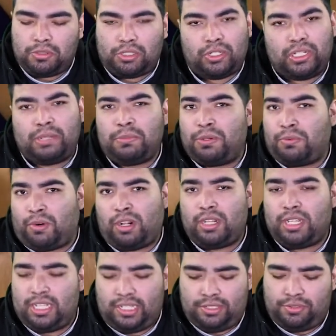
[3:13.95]
Don't get me
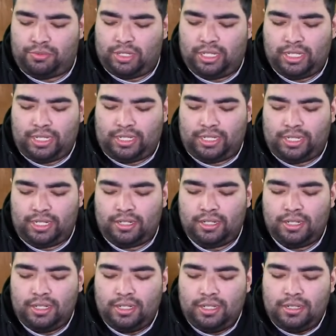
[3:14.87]
wrong, he's really good,
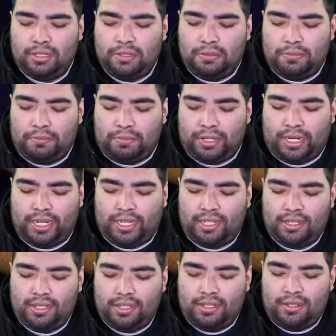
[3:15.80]
but